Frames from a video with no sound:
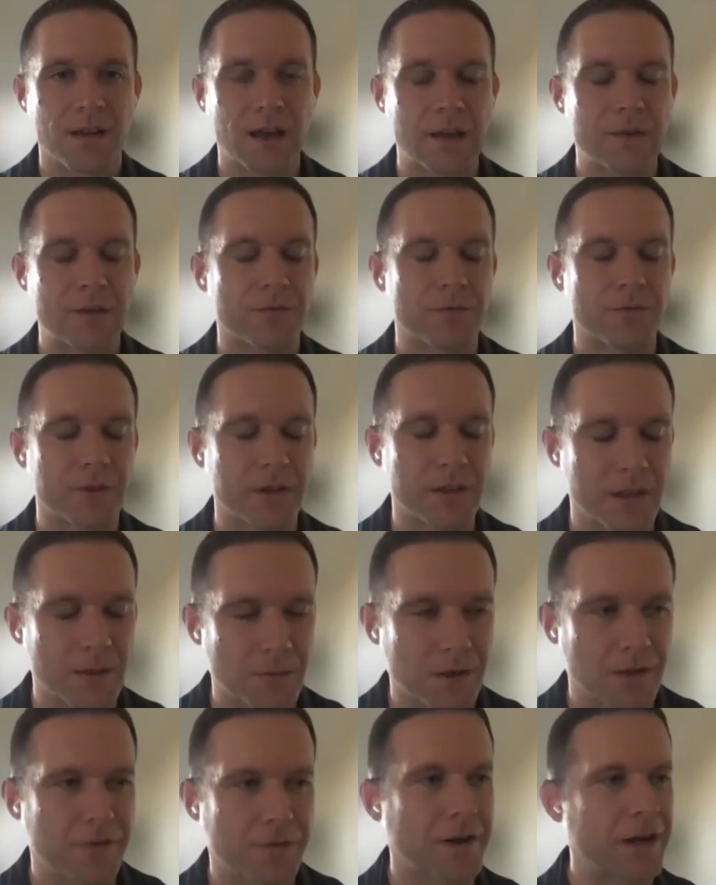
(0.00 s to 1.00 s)
I really
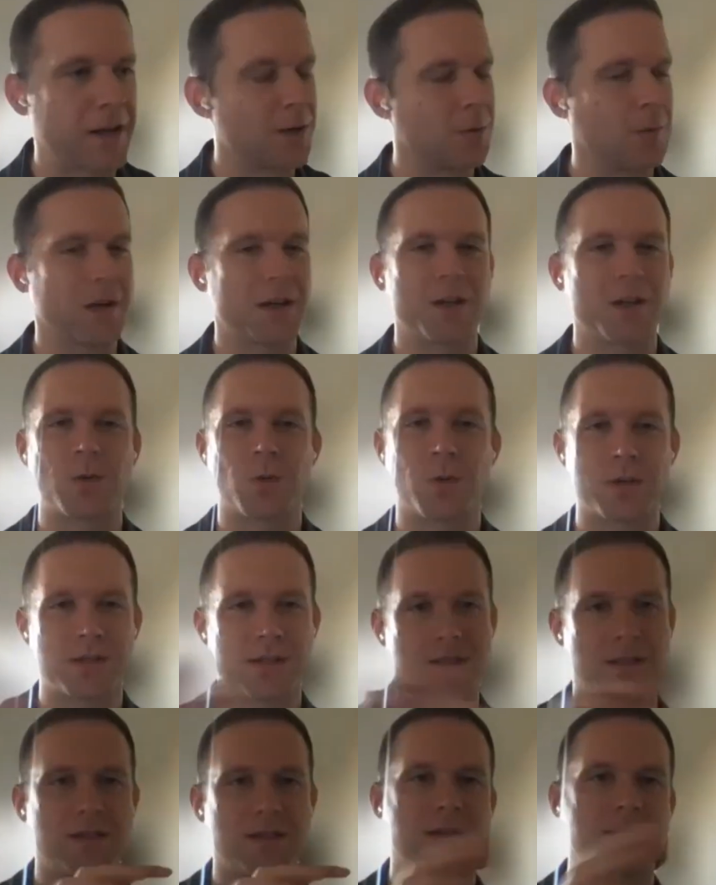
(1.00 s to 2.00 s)
want to find a way to
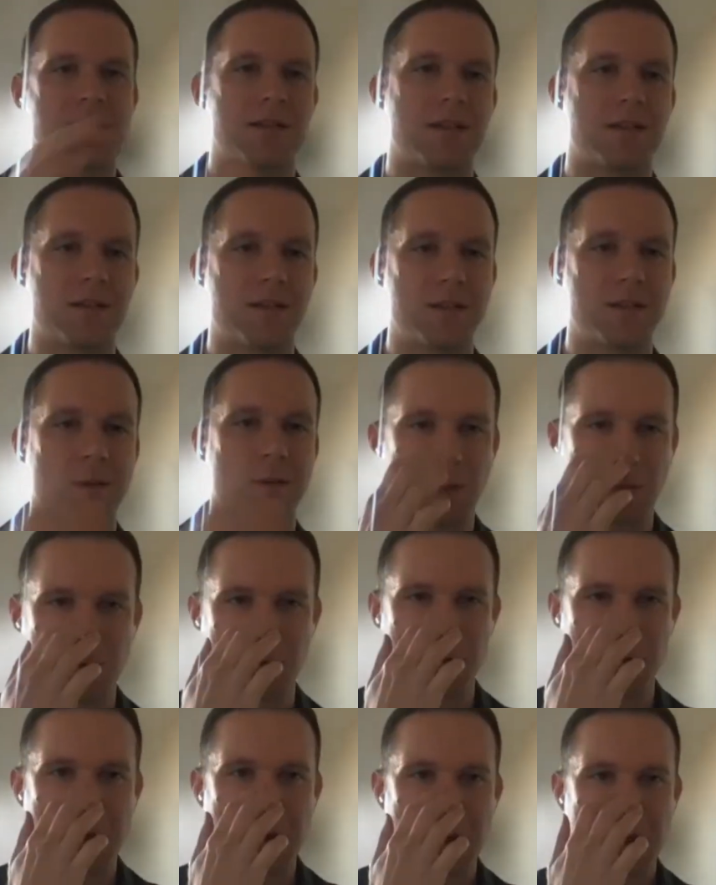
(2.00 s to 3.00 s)
twist this
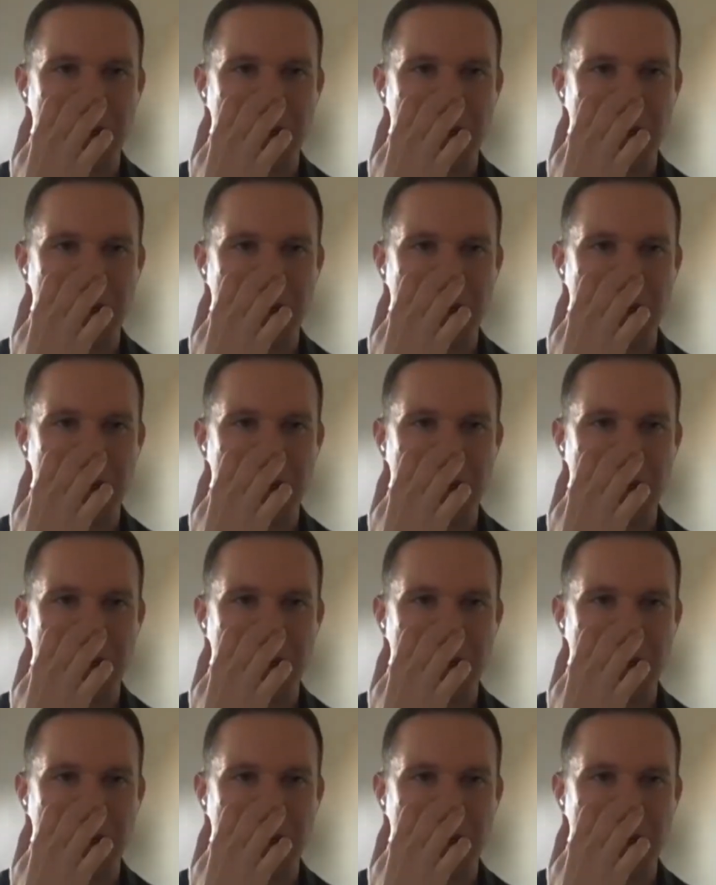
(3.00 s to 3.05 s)
into